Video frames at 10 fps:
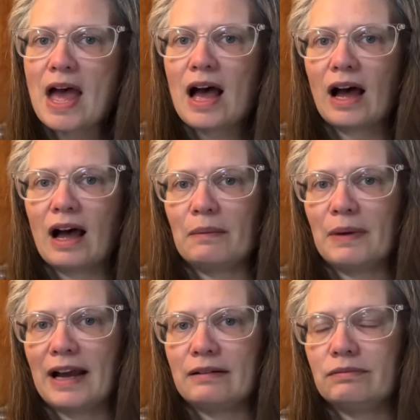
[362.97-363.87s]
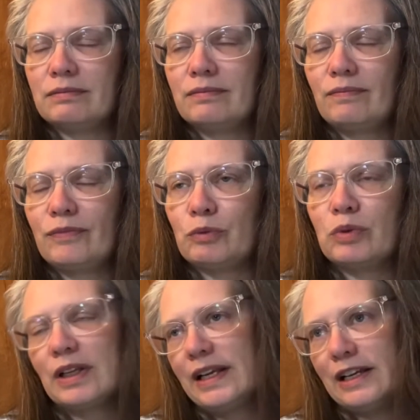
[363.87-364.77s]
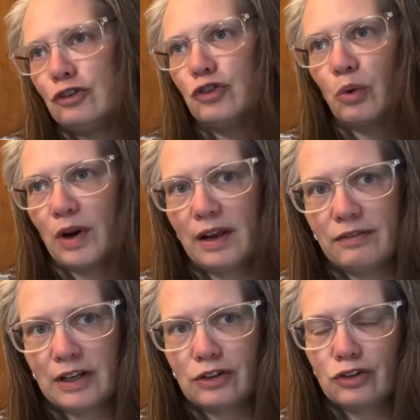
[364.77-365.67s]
I really enjoy vintage